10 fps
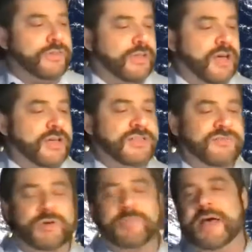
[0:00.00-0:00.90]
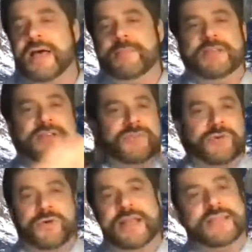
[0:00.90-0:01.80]
the loss of your mom and you've
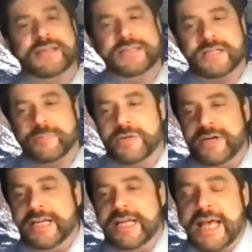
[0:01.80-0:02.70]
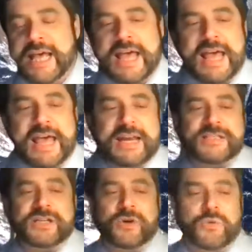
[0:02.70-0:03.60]
created this community, and
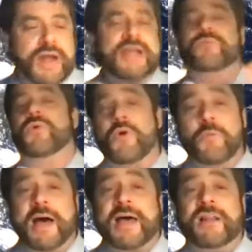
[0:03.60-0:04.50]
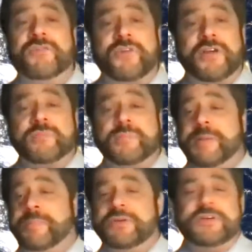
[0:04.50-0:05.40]
it's a great role model for other
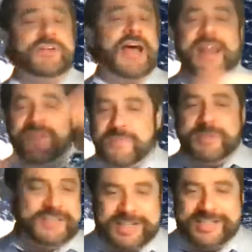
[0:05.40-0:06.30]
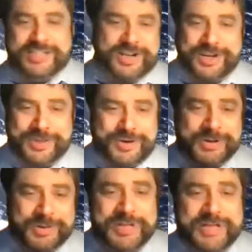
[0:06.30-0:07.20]
people. You not everybody's going to start their
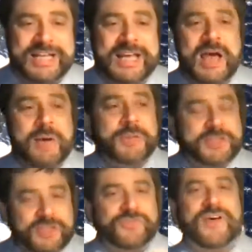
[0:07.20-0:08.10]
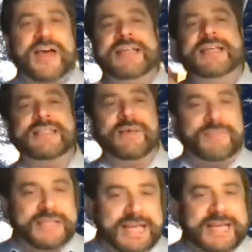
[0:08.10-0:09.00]
own community, but just finding
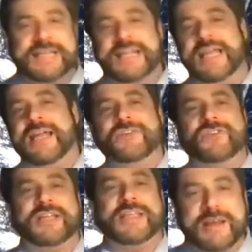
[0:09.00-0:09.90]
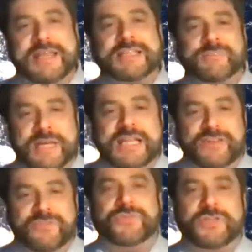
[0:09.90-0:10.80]
something to get engaged in that is
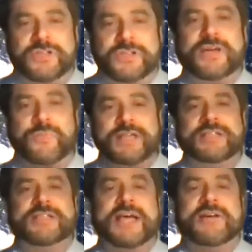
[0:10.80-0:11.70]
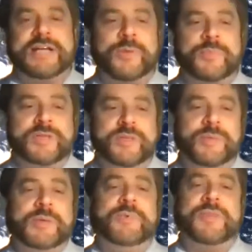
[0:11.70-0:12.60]
meaningful to you, that reaches out and helps other
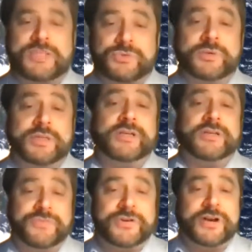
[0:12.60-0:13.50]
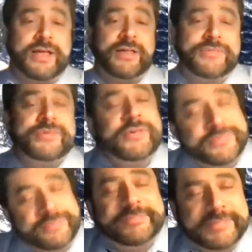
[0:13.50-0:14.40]
people, that's really good for your health. So
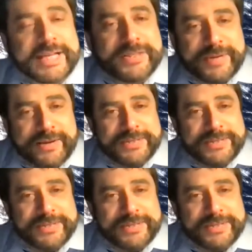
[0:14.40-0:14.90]
that's oh, what I oh,